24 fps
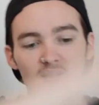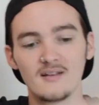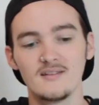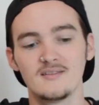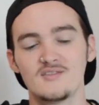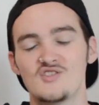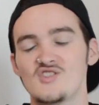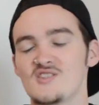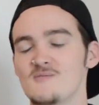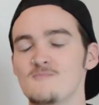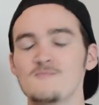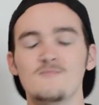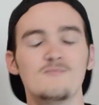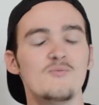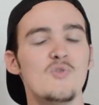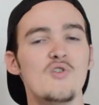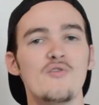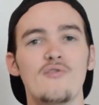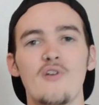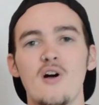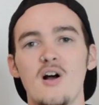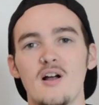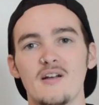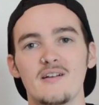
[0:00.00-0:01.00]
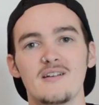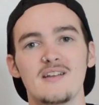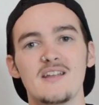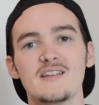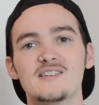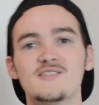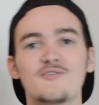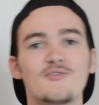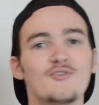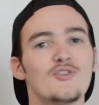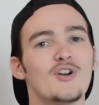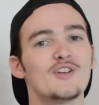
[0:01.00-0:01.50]
Just move on.
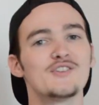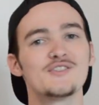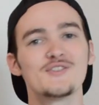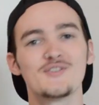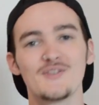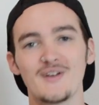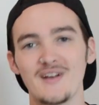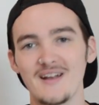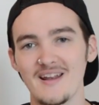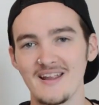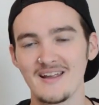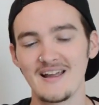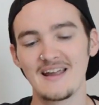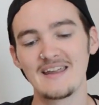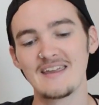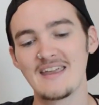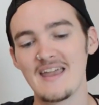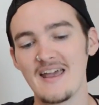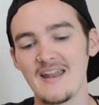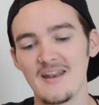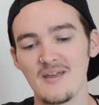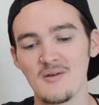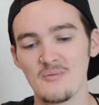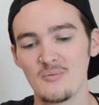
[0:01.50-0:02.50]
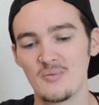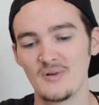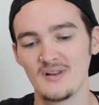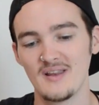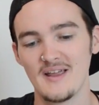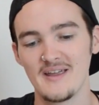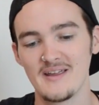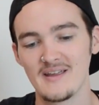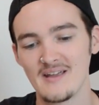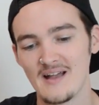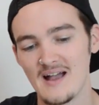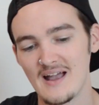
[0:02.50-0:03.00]
It's frustrating, I get it, but
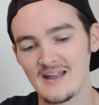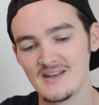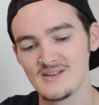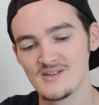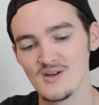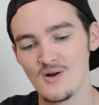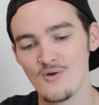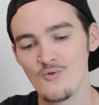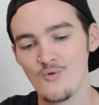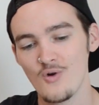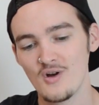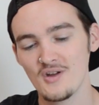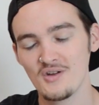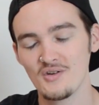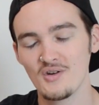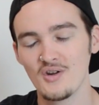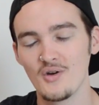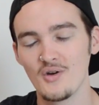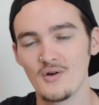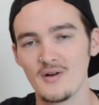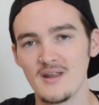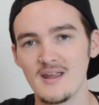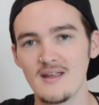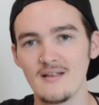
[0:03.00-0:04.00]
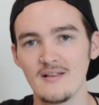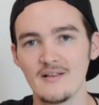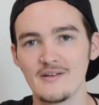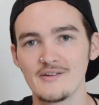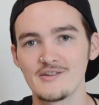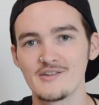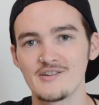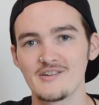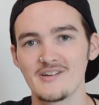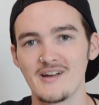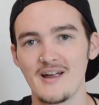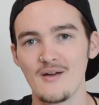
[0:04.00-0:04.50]
I don't want you to go to
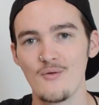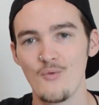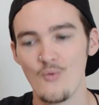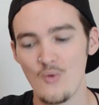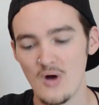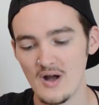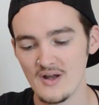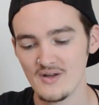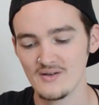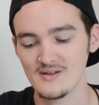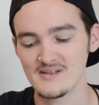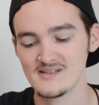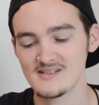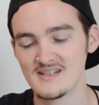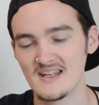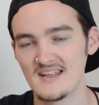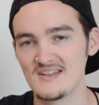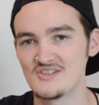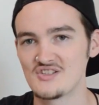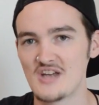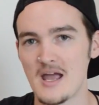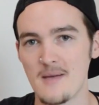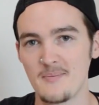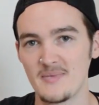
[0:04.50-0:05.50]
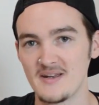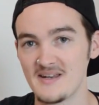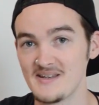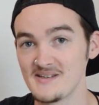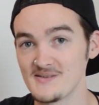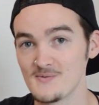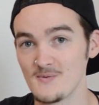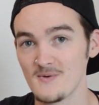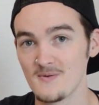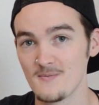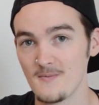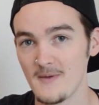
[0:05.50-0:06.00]
English. I want you to stay in
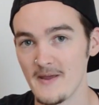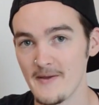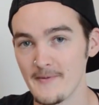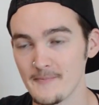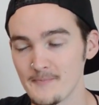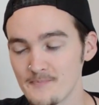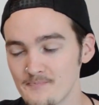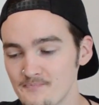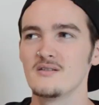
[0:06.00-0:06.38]
Japanese with me.